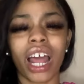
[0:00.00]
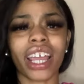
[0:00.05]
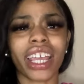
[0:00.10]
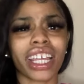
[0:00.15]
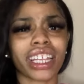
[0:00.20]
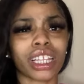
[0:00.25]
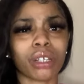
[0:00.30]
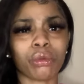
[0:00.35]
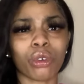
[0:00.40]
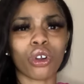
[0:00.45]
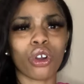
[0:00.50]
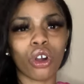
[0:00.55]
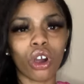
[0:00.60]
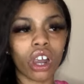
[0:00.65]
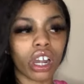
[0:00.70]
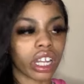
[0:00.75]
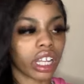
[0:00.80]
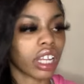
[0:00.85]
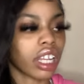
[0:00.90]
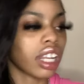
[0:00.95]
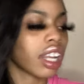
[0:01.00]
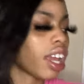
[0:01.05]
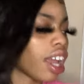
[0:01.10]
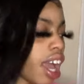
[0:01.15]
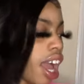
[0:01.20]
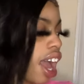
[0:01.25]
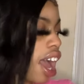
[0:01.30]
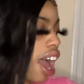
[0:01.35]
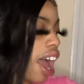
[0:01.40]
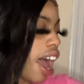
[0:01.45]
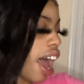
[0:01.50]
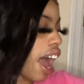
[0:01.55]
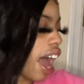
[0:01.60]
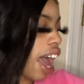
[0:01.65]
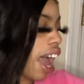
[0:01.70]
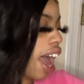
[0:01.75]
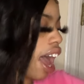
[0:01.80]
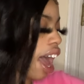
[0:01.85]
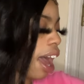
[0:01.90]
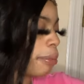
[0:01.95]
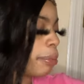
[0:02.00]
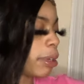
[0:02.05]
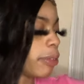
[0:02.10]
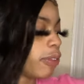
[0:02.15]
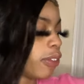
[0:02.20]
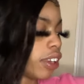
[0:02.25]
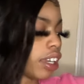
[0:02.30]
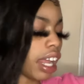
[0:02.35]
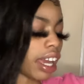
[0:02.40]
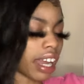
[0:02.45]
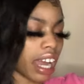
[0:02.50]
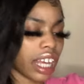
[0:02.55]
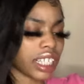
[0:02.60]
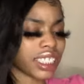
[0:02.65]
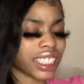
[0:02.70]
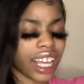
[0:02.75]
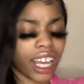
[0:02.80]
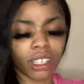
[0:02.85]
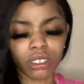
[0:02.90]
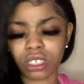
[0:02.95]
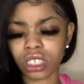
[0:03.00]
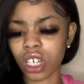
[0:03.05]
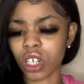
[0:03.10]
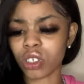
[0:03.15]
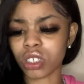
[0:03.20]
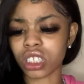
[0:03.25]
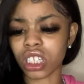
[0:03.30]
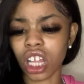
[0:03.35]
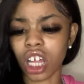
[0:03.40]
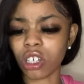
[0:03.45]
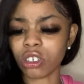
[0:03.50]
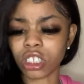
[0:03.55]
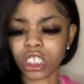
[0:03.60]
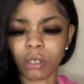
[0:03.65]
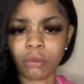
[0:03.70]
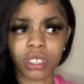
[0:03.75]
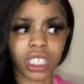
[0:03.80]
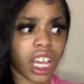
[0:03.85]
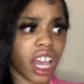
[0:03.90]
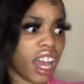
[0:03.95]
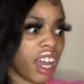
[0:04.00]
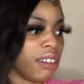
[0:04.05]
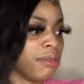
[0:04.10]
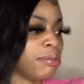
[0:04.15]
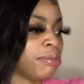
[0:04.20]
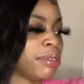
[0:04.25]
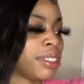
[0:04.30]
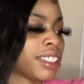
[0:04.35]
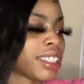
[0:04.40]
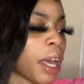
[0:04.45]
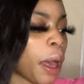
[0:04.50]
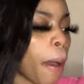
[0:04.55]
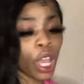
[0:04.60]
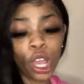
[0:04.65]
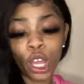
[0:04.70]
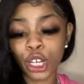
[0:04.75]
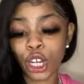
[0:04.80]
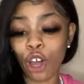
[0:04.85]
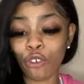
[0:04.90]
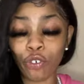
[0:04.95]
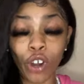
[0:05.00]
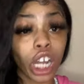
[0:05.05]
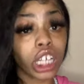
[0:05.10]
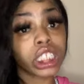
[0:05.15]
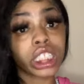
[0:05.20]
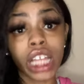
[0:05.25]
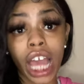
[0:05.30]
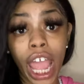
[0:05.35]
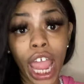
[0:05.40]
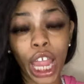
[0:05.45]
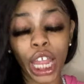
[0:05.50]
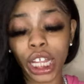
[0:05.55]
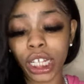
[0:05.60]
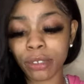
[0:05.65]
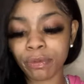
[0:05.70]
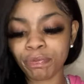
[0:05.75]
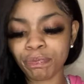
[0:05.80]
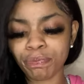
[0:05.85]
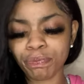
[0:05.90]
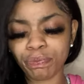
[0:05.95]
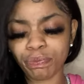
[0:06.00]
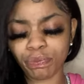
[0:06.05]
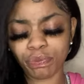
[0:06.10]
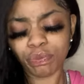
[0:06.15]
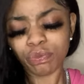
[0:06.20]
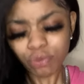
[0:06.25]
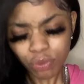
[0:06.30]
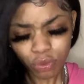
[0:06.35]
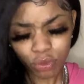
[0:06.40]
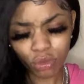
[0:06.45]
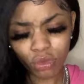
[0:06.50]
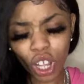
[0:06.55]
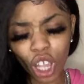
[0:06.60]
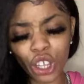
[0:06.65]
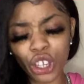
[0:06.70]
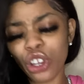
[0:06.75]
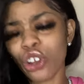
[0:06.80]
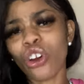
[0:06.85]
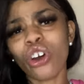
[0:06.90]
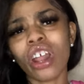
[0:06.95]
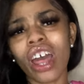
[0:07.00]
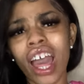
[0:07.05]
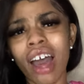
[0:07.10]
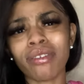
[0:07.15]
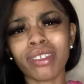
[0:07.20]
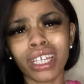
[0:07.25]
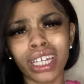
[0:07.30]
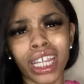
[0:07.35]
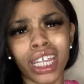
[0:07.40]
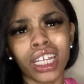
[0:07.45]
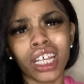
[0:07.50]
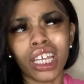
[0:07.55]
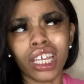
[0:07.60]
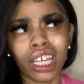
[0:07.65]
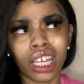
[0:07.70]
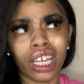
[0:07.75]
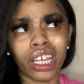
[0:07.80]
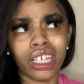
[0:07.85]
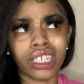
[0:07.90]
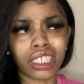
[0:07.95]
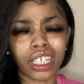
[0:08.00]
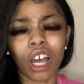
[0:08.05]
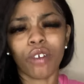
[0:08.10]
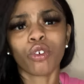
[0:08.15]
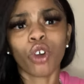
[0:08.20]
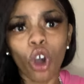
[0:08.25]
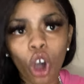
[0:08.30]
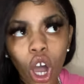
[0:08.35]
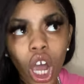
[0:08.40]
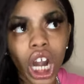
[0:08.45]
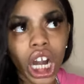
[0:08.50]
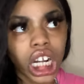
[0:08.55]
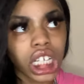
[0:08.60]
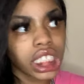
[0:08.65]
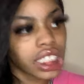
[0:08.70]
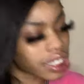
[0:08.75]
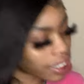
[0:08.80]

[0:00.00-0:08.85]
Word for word: i get the recording i i be feeling like i sound so slow sometimes the first thing you're gonna have to need is, of course,